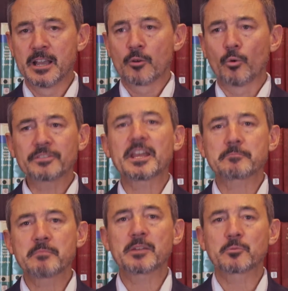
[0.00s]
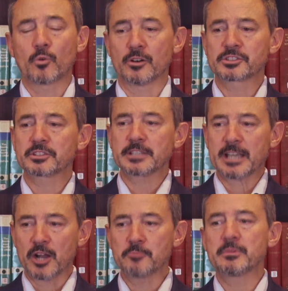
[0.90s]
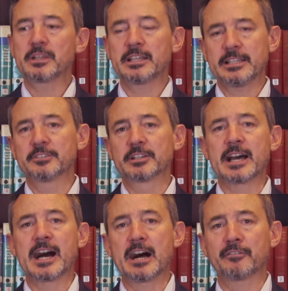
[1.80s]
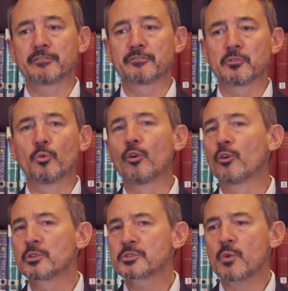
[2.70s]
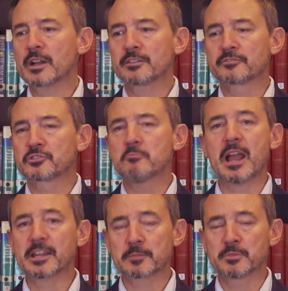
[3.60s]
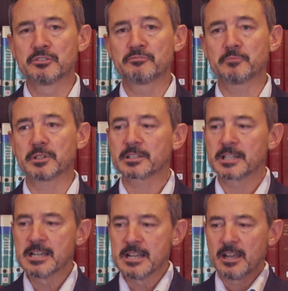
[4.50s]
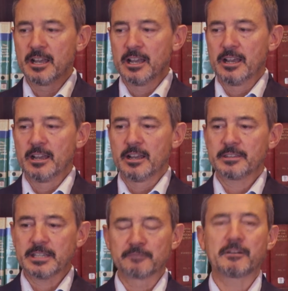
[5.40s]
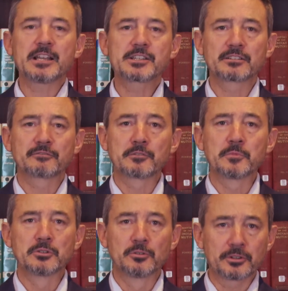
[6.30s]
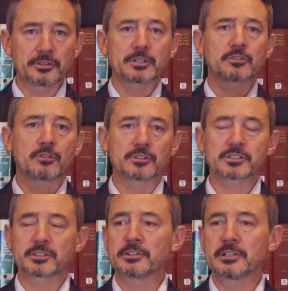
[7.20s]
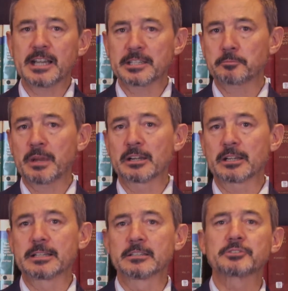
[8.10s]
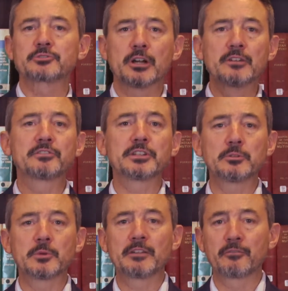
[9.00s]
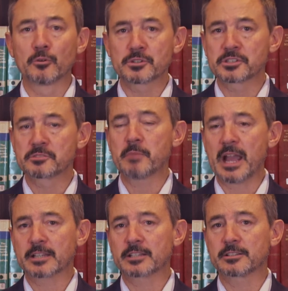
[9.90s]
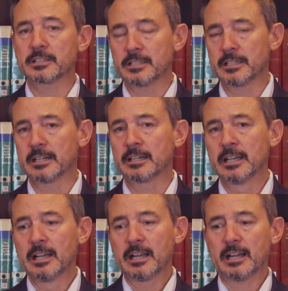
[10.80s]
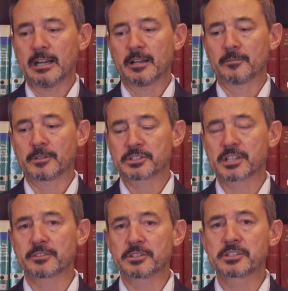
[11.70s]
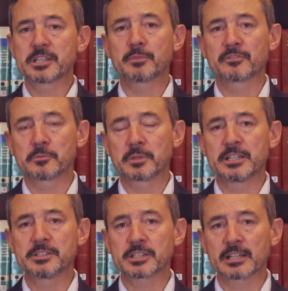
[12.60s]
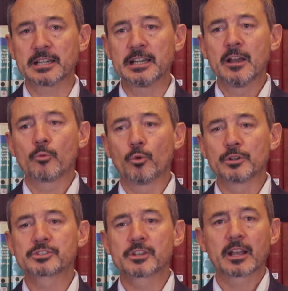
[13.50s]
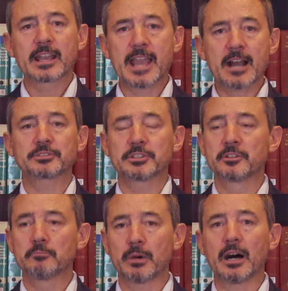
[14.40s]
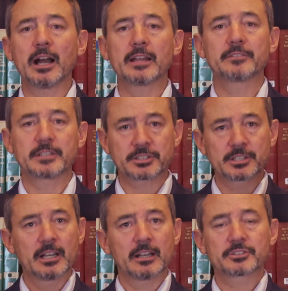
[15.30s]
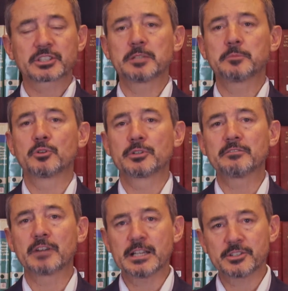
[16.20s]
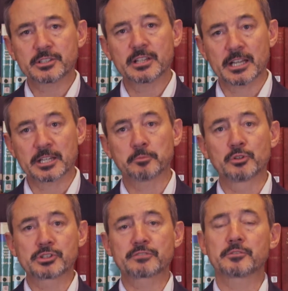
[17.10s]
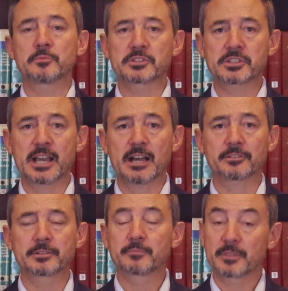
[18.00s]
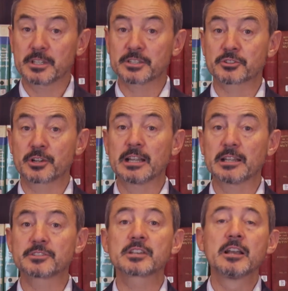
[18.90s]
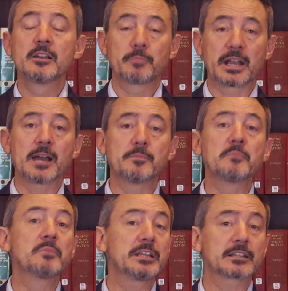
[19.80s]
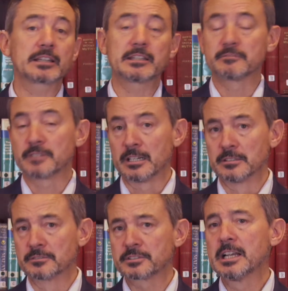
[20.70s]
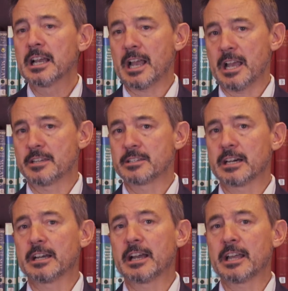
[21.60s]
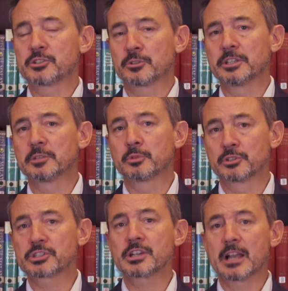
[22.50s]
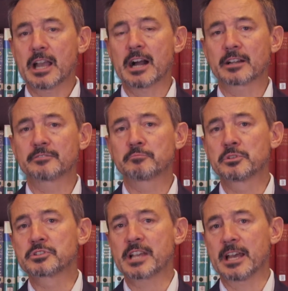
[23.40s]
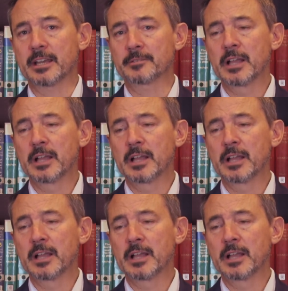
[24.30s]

What that meant was that the opening year and a half of the war was one of dramatic movement. The invasion from the north that crossed the 38th parallel and drove the UN forces back to the southern tip of the peninsula was countered by this seaborne invasion and a push from the south. The Australians became immediately involved and joined the push out of Busan